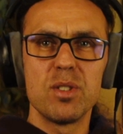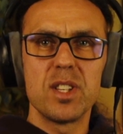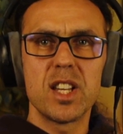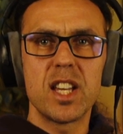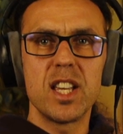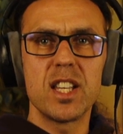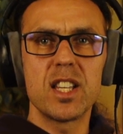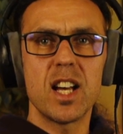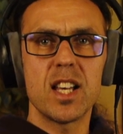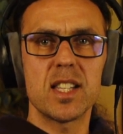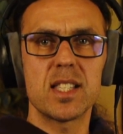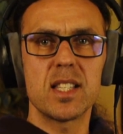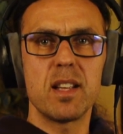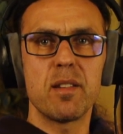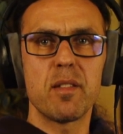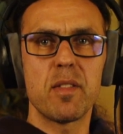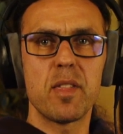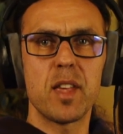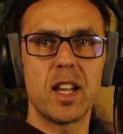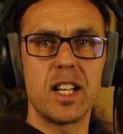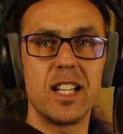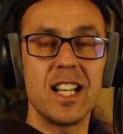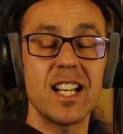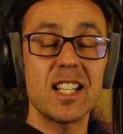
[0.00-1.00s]
the guitars and
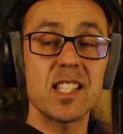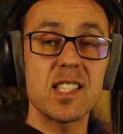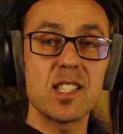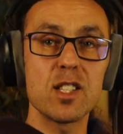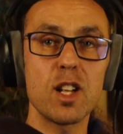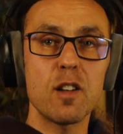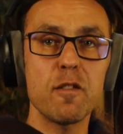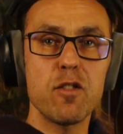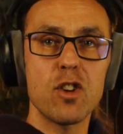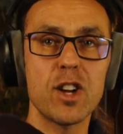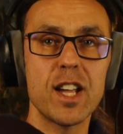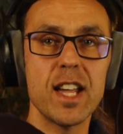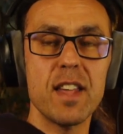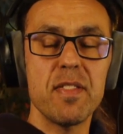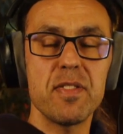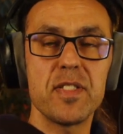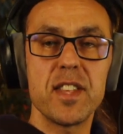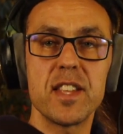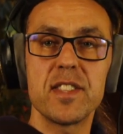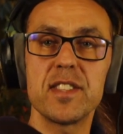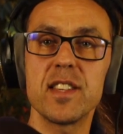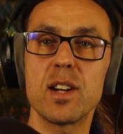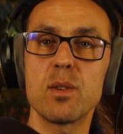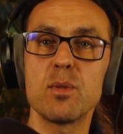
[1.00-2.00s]
everything, let's not forget
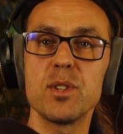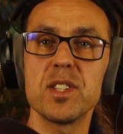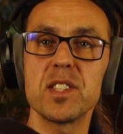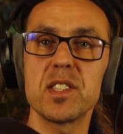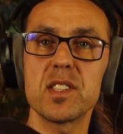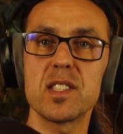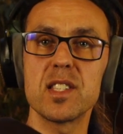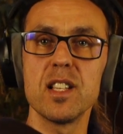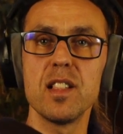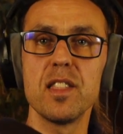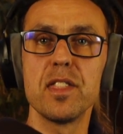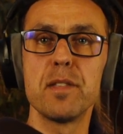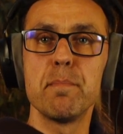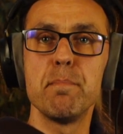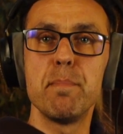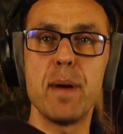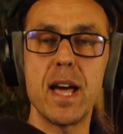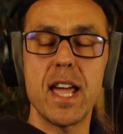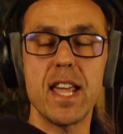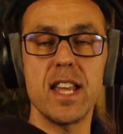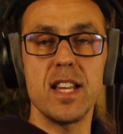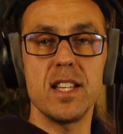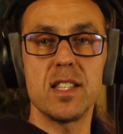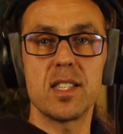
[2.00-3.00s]
that there is still the
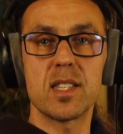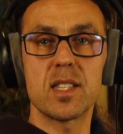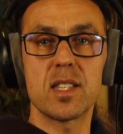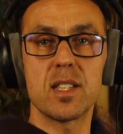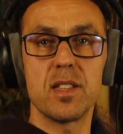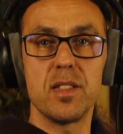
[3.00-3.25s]
bass.